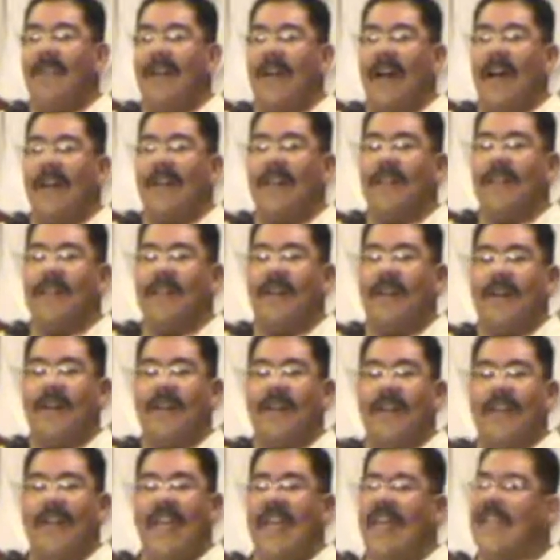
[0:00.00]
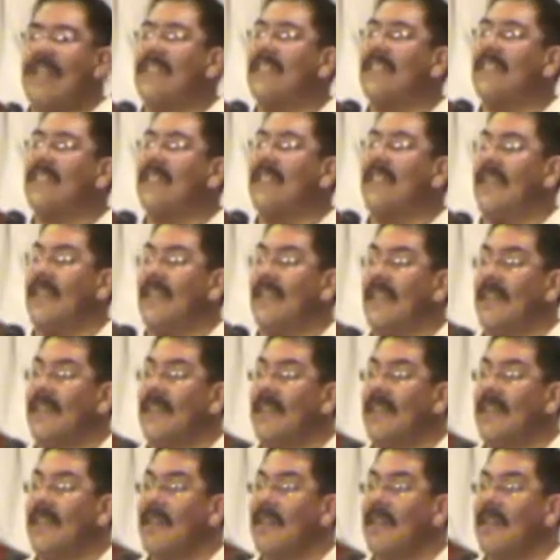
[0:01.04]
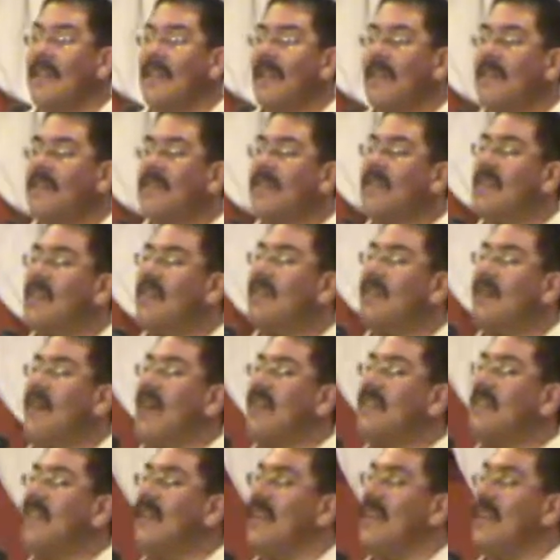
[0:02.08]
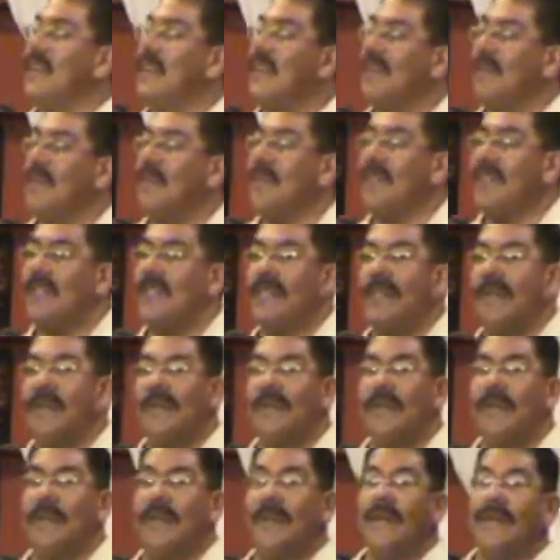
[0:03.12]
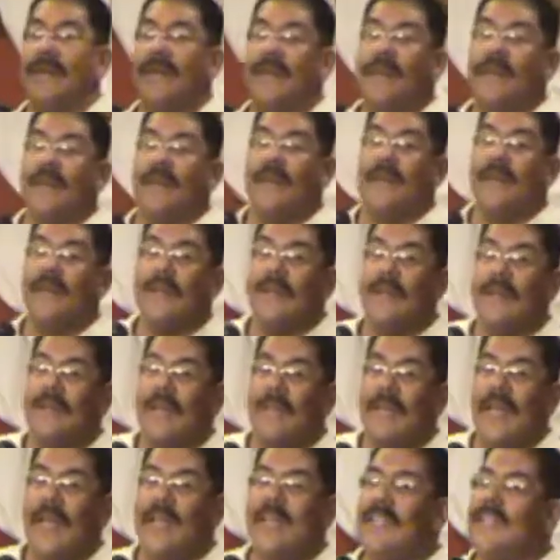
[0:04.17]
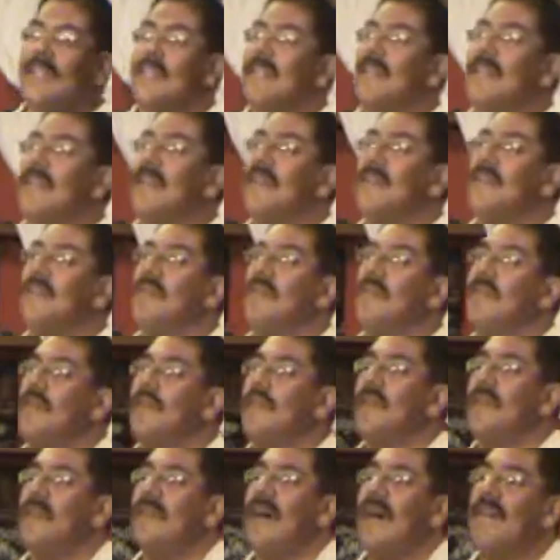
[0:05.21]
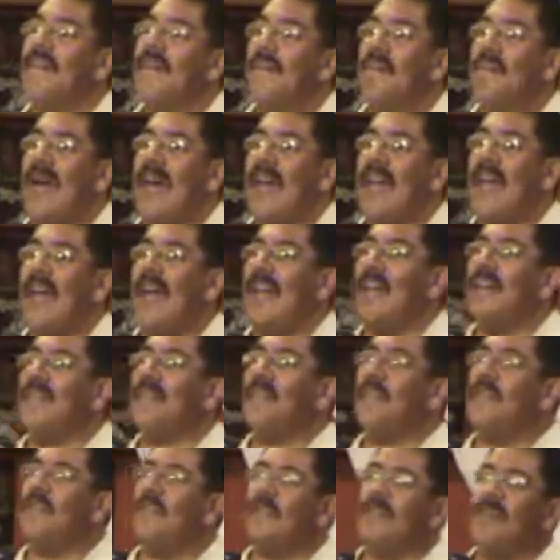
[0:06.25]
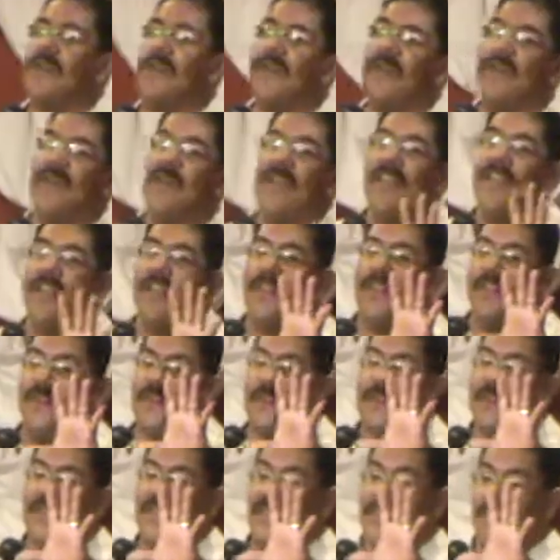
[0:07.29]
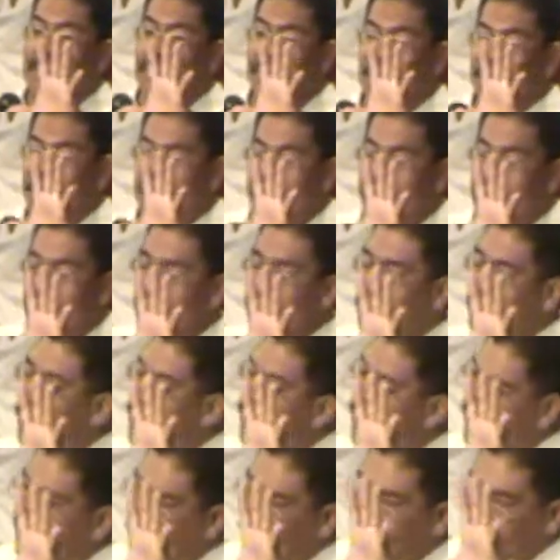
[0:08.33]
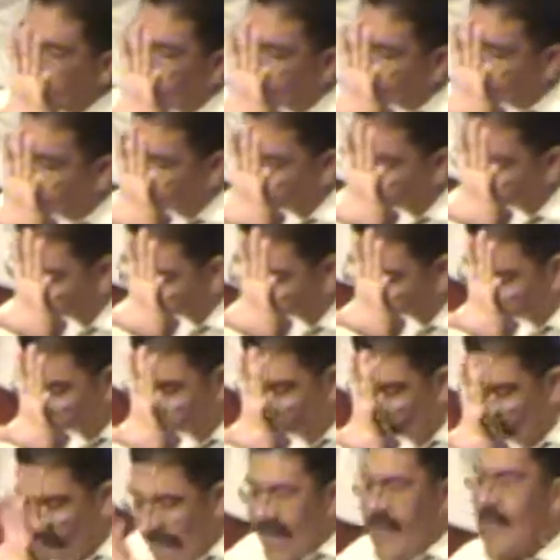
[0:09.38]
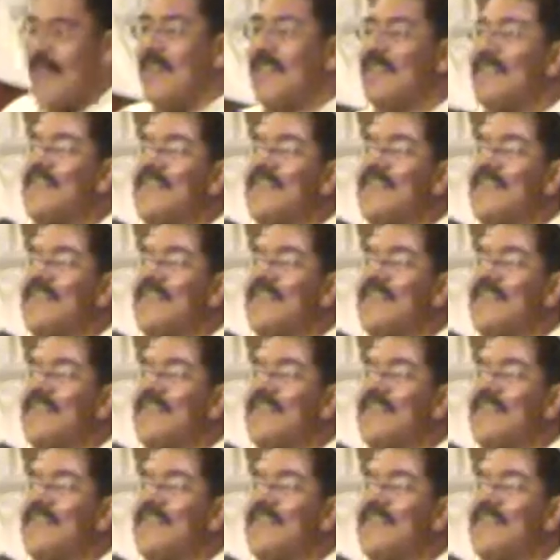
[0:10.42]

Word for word: your outlook on anything. Yeah. Don't you know God's going to deal with you? Yeah. Anything you do and you have a bad attitude, you can, you can, you can plan on